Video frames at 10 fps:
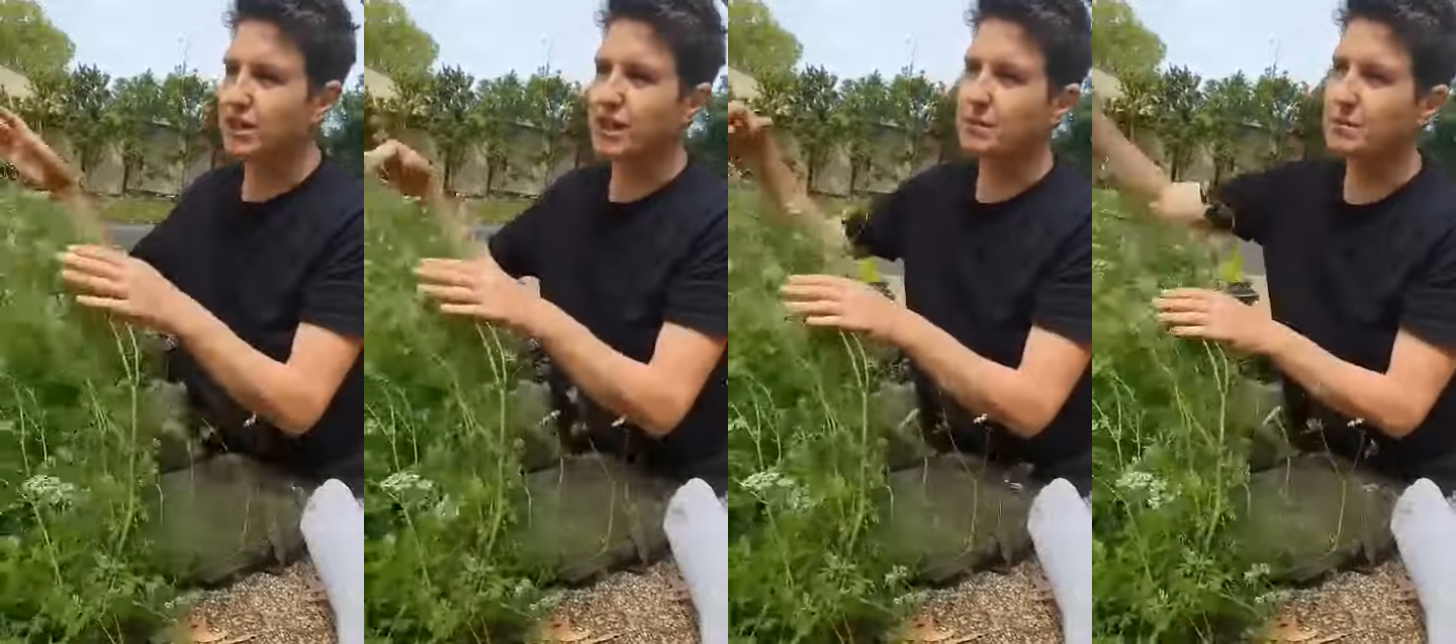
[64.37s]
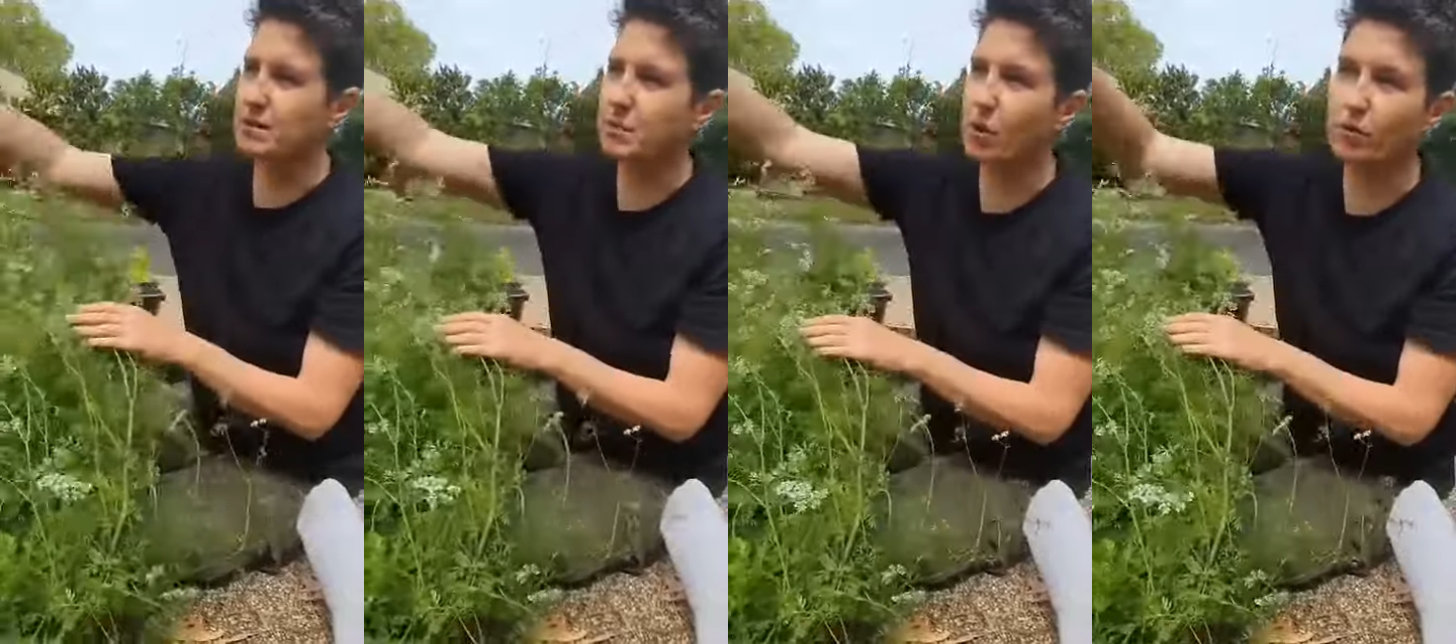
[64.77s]
keep
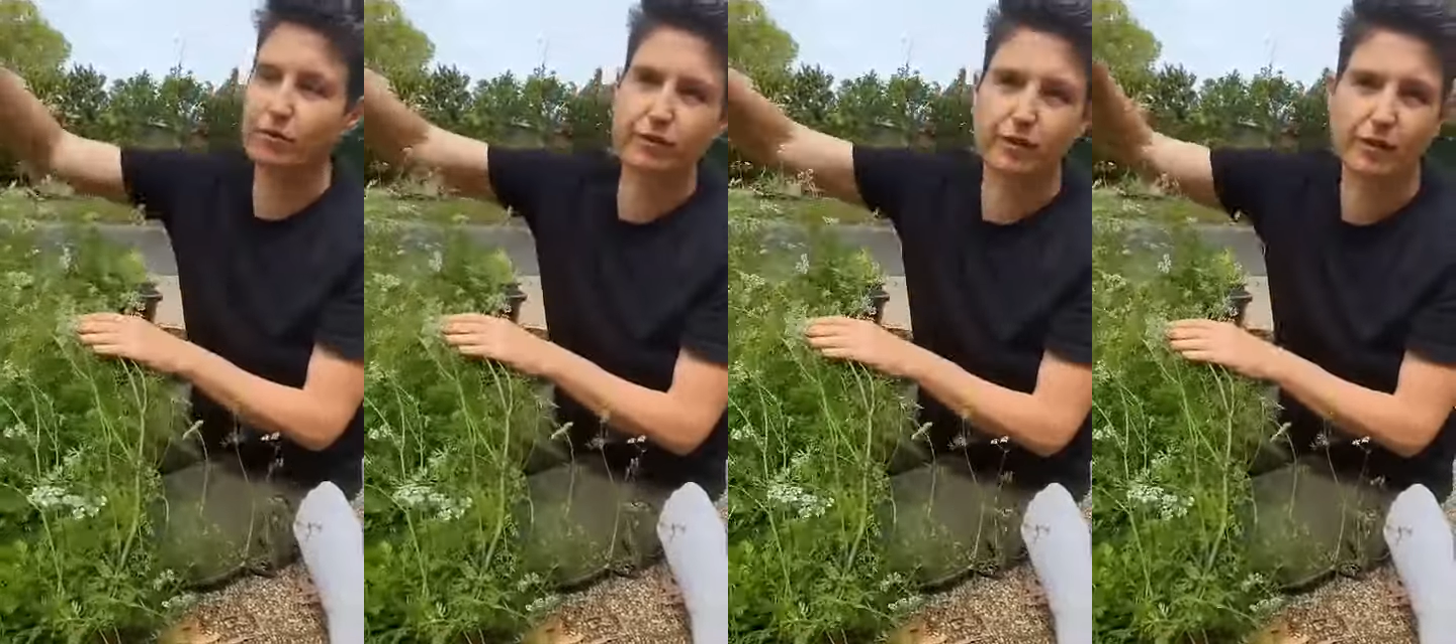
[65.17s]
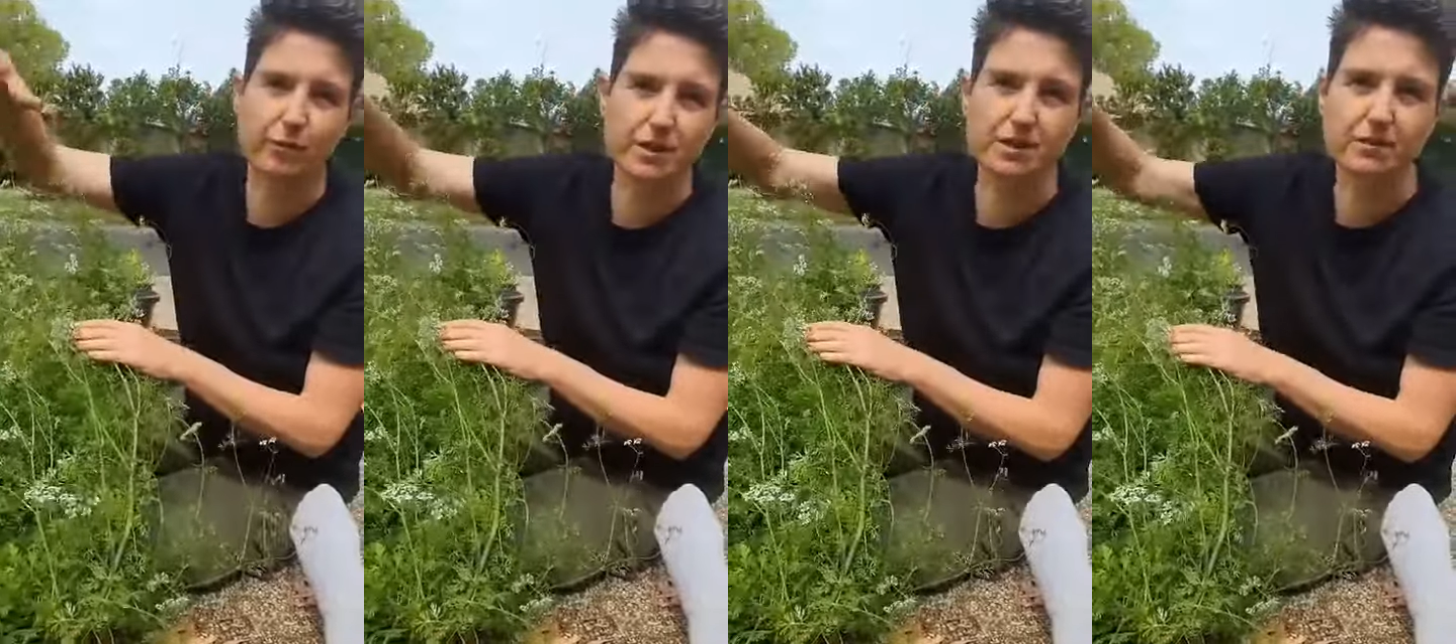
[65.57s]
them off the
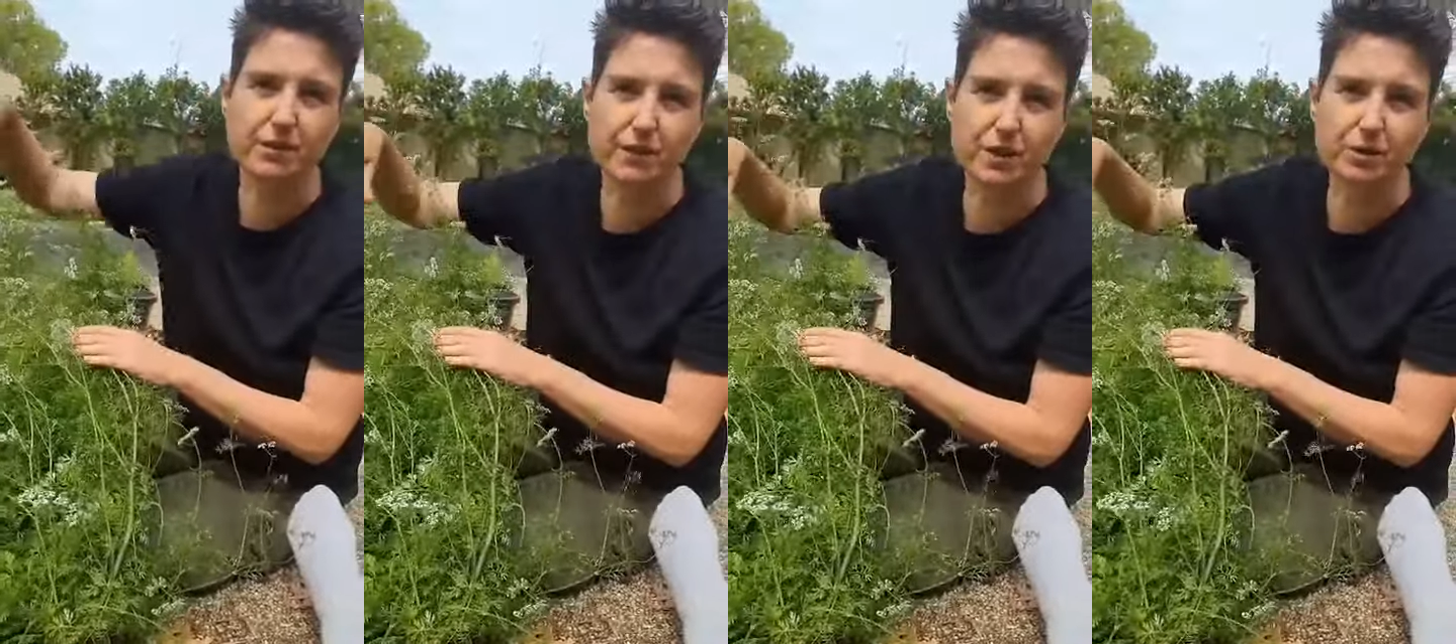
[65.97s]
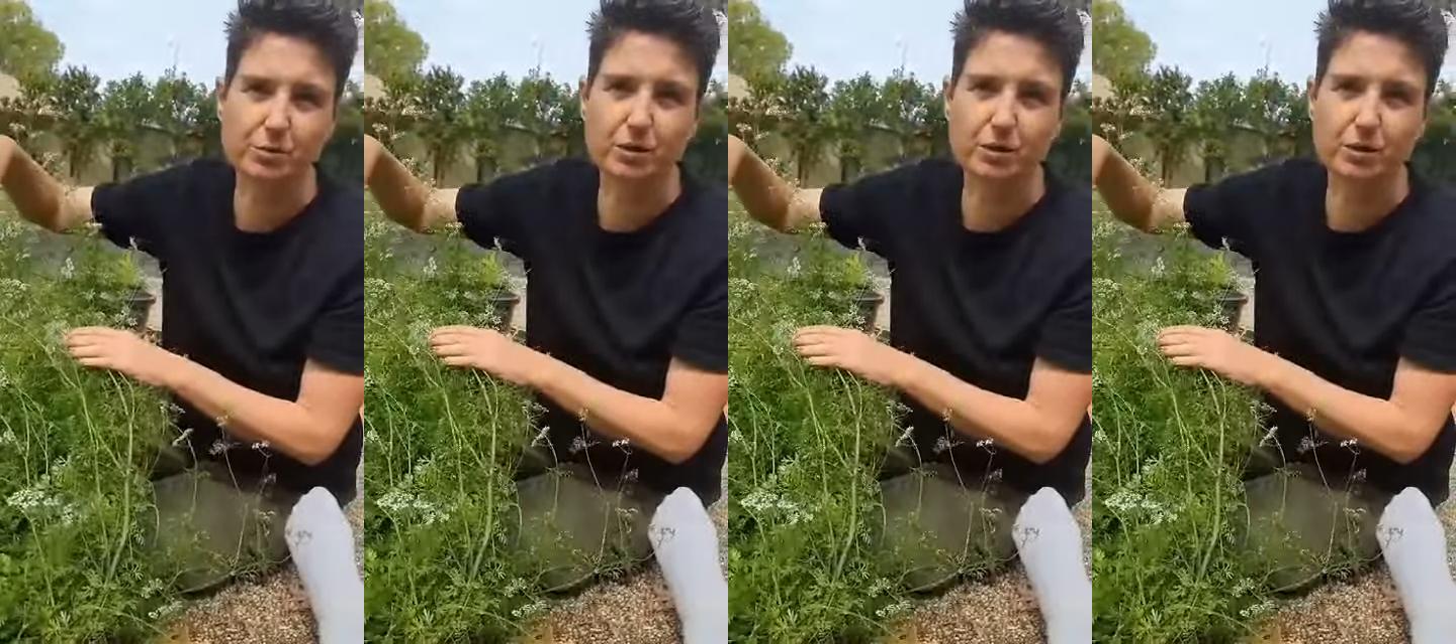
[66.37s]
rest of the vegetable